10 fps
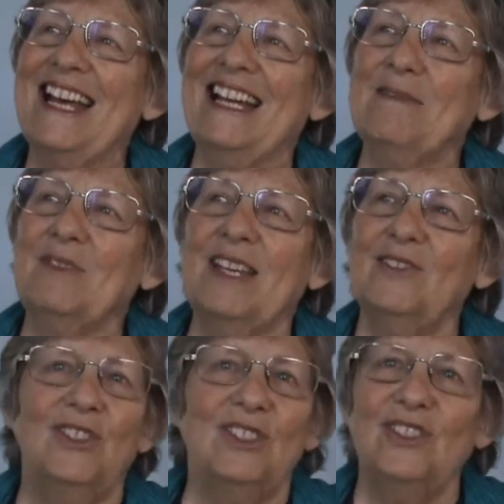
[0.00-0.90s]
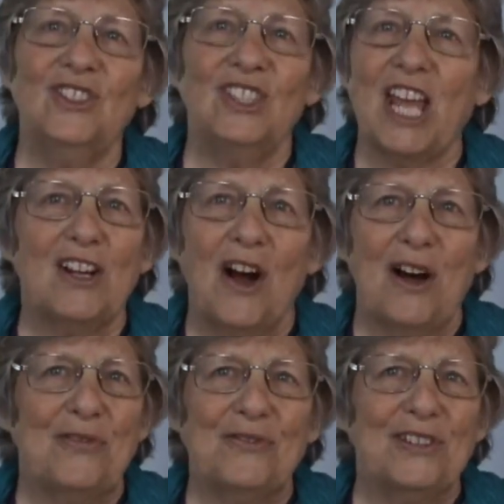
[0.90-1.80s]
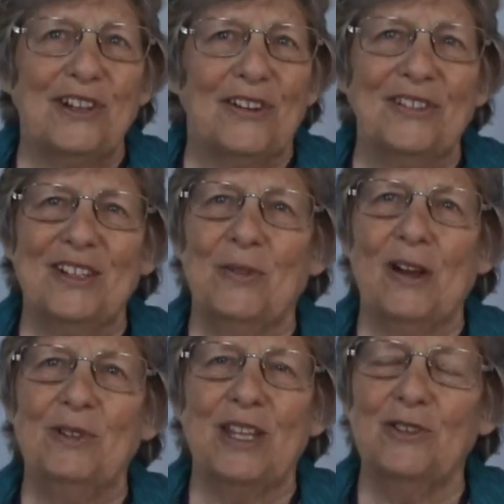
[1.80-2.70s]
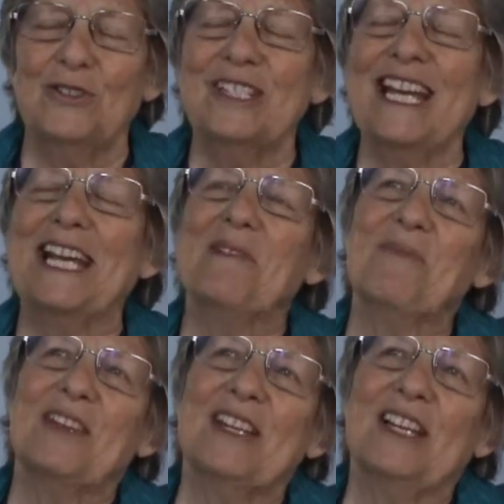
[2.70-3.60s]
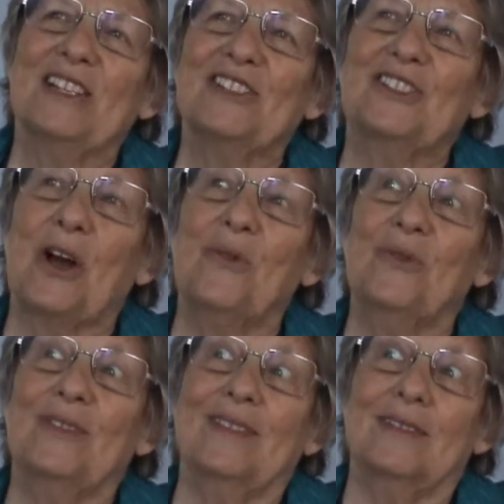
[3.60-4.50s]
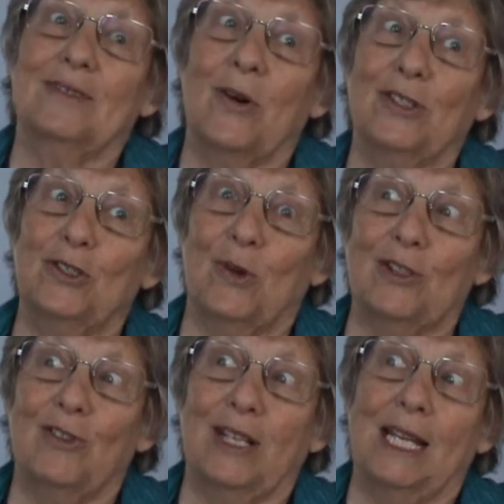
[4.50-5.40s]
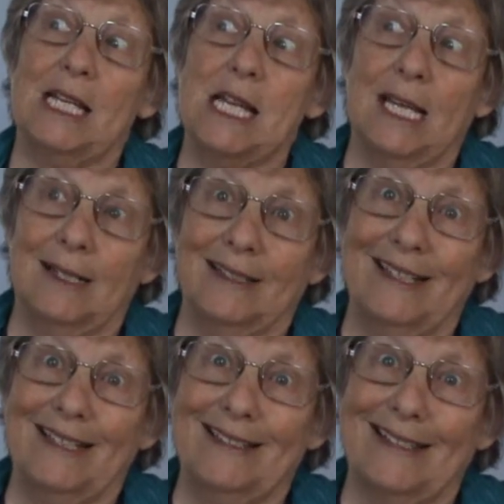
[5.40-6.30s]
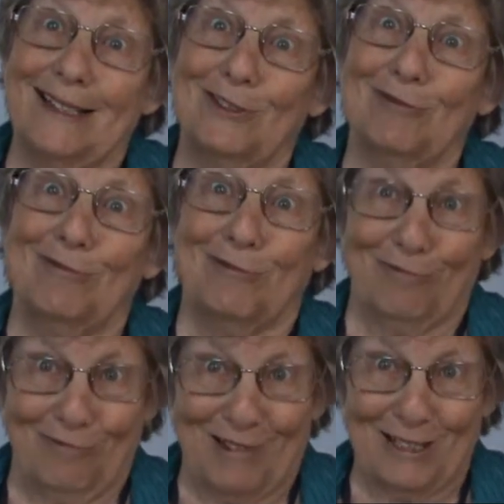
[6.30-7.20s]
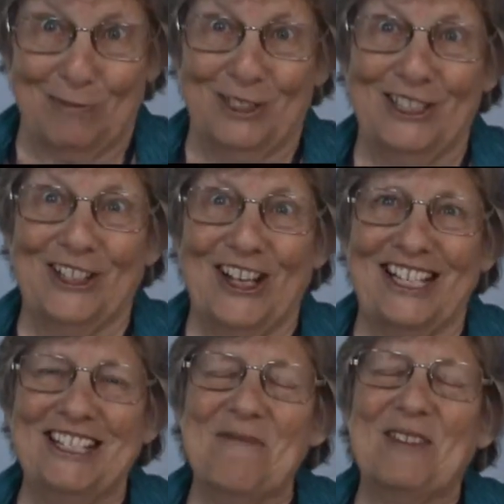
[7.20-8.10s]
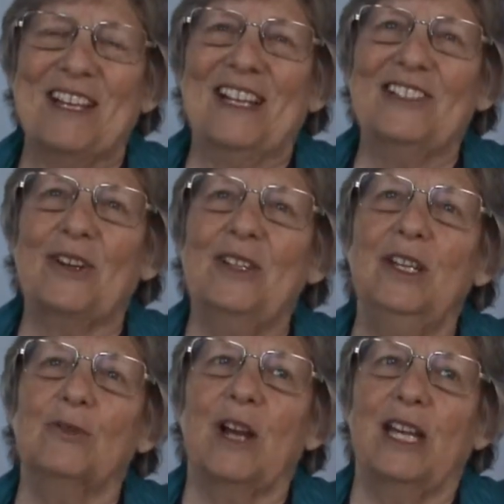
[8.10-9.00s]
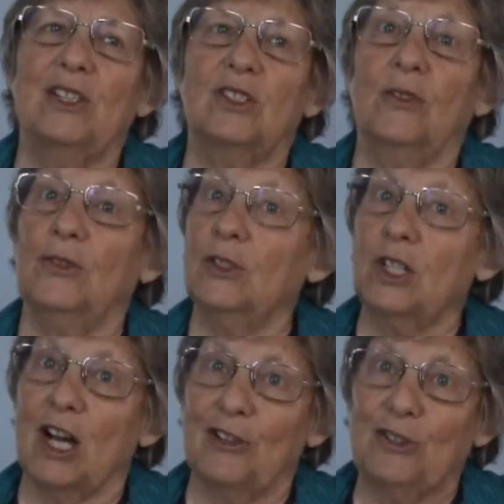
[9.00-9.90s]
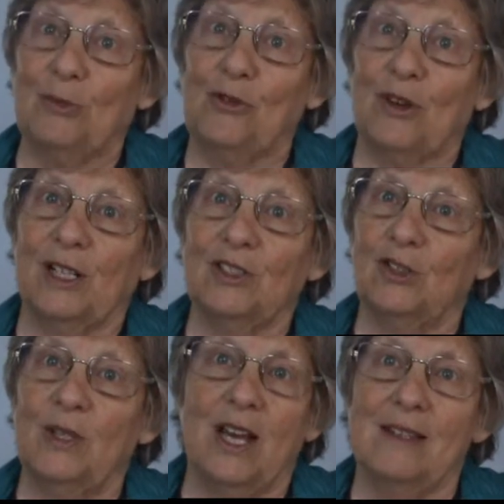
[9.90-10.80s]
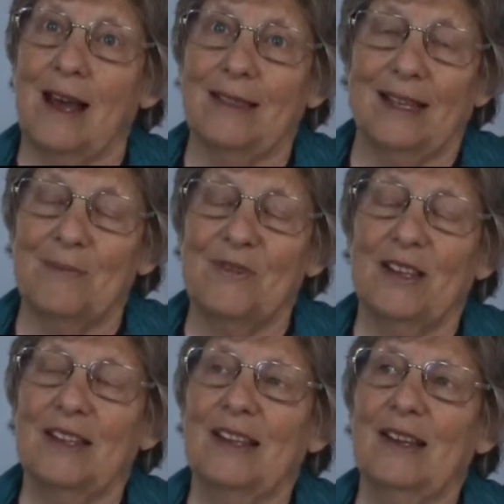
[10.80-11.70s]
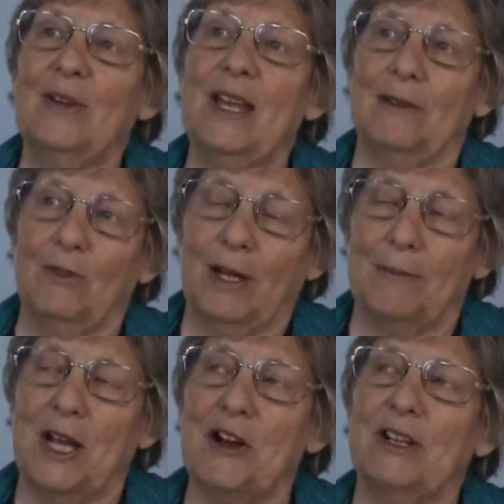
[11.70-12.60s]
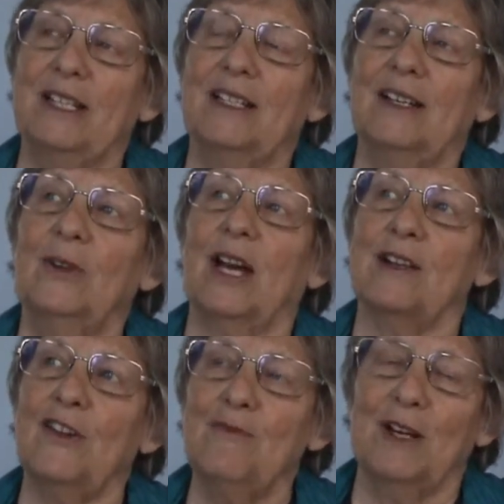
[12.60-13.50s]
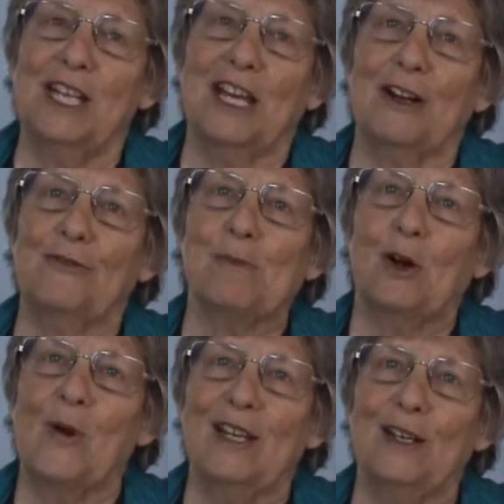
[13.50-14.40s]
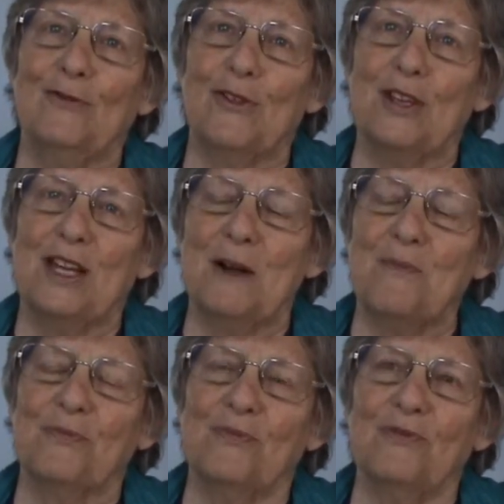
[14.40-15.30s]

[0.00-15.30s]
And kids didn't just take off, the way they do today. So going to do our training in England, that's pretty good. So he arranged a full scholarship for us because we had nothing. We got married. We got enough money from our wedding for the